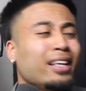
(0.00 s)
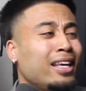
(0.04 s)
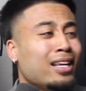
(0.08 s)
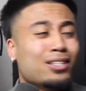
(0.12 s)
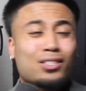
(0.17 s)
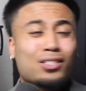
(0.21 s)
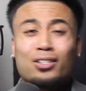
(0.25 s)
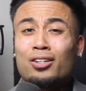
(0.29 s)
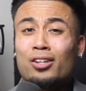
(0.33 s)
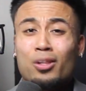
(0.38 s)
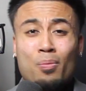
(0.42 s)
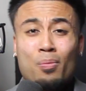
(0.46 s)
he's
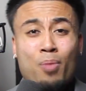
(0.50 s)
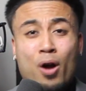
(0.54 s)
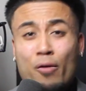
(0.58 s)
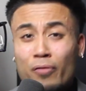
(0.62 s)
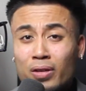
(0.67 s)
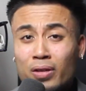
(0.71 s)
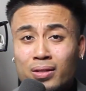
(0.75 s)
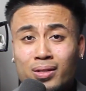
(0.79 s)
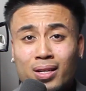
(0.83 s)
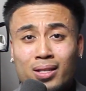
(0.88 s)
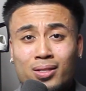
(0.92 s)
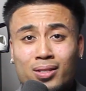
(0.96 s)
under the perfect
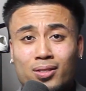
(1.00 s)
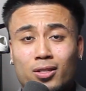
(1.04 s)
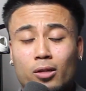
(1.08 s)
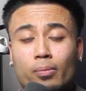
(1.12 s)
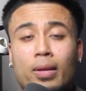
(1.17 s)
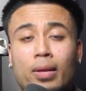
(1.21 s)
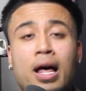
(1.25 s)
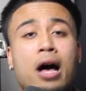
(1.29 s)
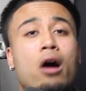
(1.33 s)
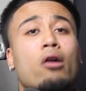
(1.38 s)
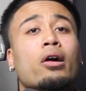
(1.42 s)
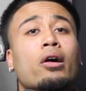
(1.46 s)
system.
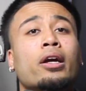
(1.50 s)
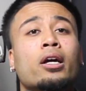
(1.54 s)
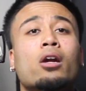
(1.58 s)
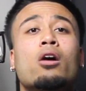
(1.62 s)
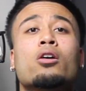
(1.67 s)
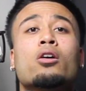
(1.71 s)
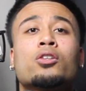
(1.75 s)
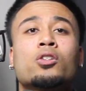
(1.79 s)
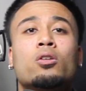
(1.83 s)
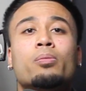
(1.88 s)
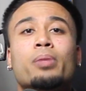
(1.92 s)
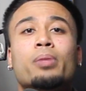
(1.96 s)
Now, it could
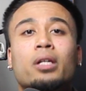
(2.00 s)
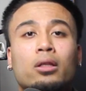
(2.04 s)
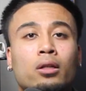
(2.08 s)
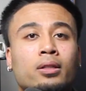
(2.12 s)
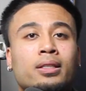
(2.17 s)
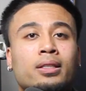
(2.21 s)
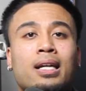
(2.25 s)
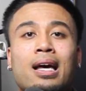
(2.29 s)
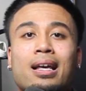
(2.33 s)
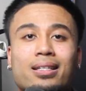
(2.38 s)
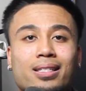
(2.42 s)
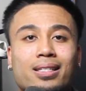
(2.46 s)
also be looked
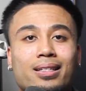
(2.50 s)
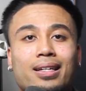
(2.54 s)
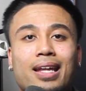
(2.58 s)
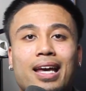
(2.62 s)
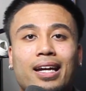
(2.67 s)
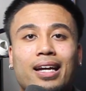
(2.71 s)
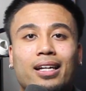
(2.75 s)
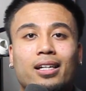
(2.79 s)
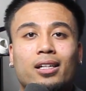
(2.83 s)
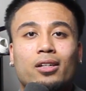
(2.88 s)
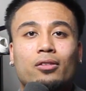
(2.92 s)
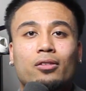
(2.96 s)
at as a
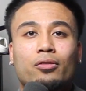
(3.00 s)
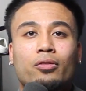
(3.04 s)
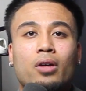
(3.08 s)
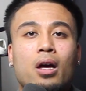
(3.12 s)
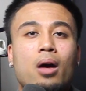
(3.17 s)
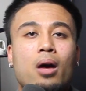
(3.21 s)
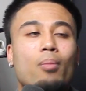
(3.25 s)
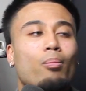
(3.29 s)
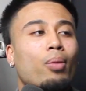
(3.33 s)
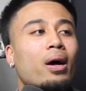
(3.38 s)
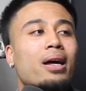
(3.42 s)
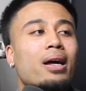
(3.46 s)
negative,
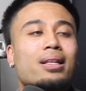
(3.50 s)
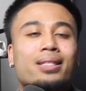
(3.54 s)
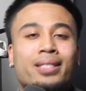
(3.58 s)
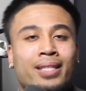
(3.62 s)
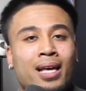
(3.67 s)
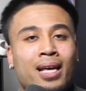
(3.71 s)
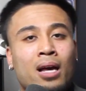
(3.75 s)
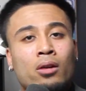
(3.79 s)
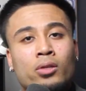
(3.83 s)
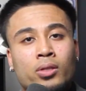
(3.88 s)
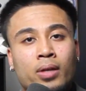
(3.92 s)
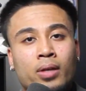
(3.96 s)
but in
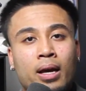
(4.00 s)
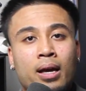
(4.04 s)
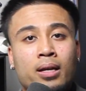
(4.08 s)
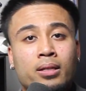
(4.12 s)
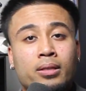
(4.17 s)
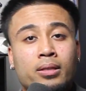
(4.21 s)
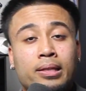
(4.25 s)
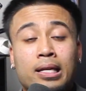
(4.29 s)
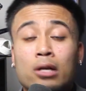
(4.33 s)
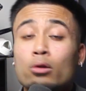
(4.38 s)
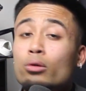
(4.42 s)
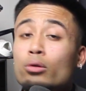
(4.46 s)
Seattle's case,
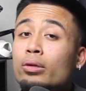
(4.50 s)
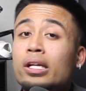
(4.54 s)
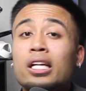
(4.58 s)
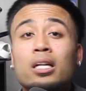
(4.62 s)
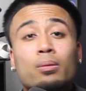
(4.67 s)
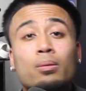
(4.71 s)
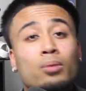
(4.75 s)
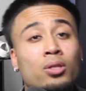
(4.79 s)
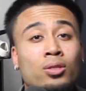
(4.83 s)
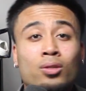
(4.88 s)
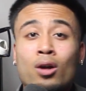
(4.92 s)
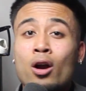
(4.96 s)
they don't need him
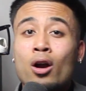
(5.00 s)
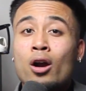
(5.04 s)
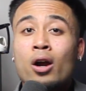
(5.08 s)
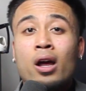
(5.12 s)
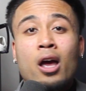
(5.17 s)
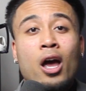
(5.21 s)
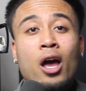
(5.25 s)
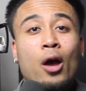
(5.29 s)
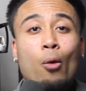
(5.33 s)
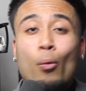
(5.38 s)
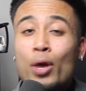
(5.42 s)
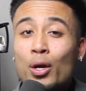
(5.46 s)
to start
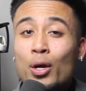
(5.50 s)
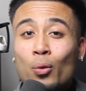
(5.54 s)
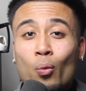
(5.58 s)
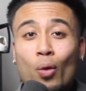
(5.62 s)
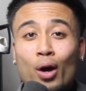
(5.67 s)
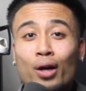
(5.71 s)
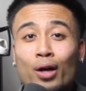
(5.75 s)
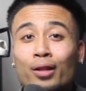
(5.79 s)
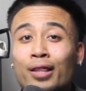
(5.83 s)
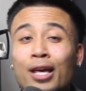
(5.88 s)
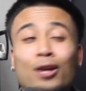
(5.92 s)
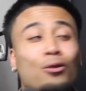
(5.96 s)
week
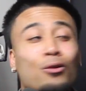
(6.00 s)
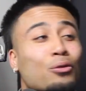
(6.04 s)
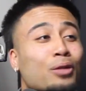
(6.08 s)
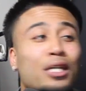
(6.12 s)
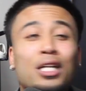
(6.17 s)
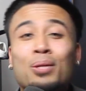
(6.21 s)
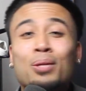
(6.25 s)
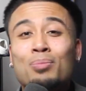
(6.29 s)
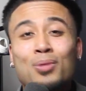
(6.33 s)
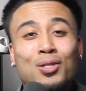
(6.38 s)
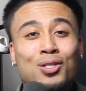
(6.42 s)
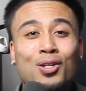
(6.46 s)
one. They don't need
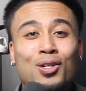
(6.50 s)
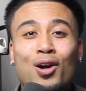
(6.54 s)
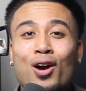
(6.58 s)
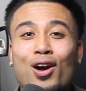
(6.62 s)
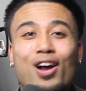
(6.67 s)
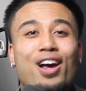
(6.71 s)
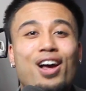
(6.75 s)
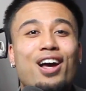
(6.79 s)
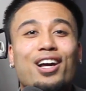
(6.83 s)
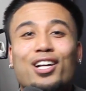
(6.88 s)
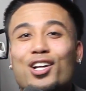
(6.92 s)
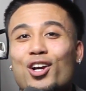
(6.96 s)
him to start
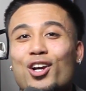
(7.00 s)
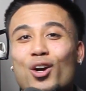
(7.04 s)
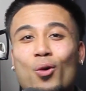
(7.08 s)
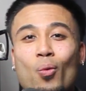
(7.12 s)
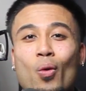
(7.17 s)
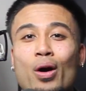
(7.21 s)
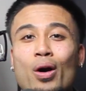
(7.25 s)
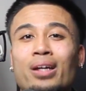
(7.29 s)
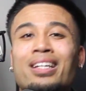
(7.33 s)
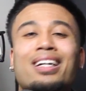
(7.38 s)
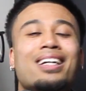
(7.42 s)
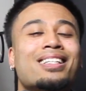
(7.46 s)
year
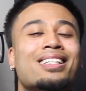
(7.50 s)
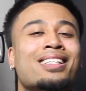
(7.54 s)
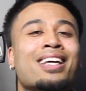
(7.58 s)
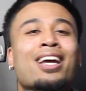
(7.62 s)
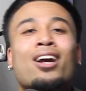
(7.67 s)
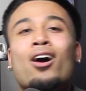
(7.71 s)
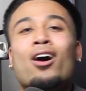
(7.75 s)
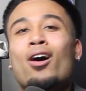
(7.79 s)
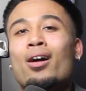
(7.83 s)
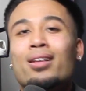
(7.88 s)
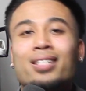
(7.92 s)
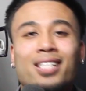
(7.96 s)
one. He can take
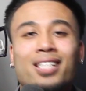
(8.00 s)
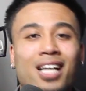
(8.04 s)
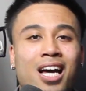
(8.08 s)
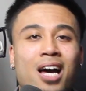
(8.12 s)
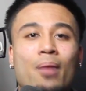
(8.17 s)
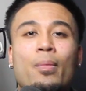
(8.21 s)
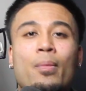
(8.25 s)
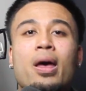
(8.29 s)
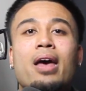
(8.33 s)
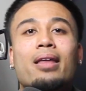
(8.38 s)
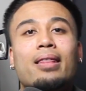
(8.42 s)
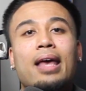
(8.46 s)
all the time
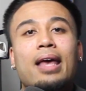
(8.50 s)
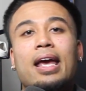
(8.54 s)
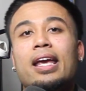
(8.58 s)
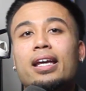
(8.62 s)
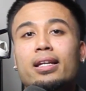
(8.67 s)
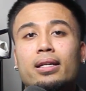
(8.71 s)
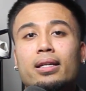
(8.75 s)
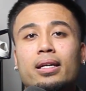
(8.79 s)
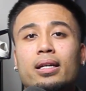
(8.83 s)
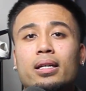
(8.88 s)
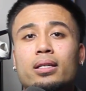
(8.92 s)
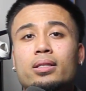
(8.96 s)
that he
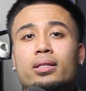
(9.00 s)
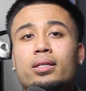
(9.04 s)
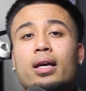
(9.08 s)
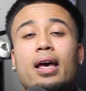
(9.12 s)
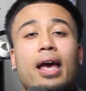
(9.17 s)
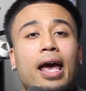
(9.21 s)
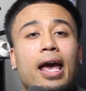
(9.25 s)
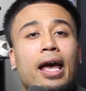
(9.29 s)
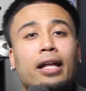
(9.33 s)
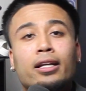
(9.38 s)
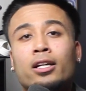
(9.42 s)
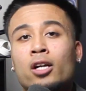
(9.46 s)
needs.
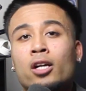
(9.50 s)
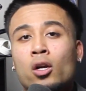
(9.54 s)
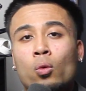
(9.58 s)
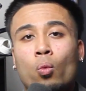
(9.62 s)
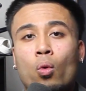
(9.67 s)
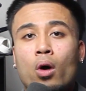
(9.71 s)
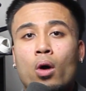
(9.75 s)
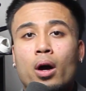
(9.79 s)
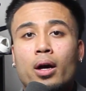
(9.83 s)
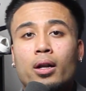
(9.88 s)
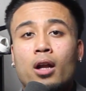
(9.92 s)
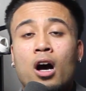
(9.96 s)
In year
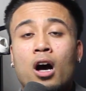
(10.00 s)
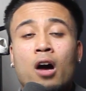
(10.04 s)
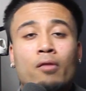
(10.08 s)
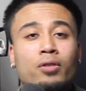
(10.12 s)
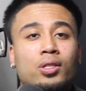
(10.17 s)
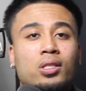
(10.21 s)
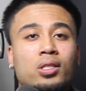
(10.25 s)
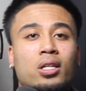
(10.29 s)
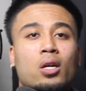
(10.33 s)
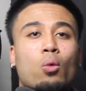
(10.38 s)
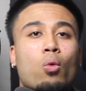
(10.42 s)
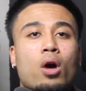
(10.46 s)
one,
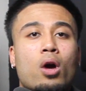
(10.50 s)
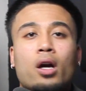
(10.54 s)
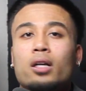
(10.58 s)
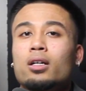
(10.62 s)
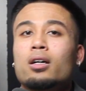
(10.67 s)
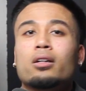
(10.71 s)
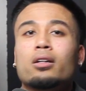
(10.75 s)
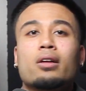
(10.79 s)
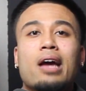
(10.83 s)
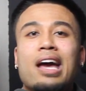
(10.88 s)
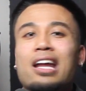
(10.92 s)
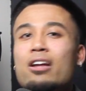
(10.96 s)
obviously working
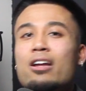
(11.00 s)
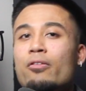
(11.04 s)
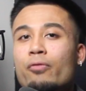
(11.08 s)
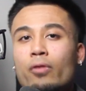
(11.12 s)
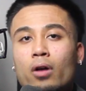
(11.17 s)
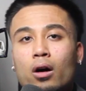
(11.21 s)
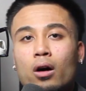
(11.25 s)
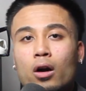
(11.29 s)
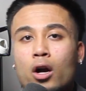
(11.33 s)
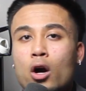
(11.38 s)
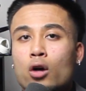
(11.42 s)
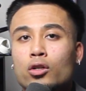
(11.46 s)
under
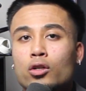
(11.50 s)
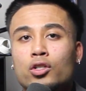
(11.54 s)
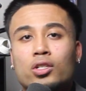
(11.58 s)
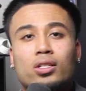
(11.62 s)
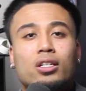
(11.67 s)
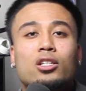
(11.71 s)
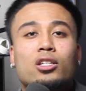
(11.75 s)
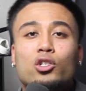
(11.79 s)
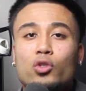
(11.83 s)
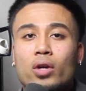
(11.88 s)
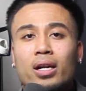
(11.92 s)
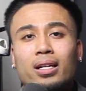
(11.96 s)
NFL coaches
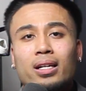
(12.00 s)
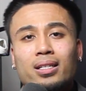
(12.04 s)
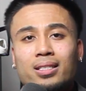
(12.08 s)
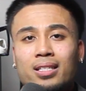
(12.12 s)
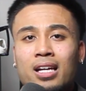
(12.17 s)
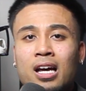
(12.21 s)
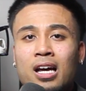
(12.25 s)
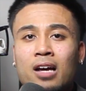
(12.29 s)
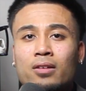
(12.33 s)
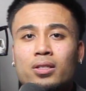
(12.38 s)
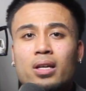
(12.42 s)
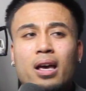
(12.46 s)
and training
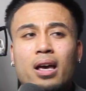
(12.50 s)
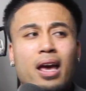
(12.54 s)
staffs,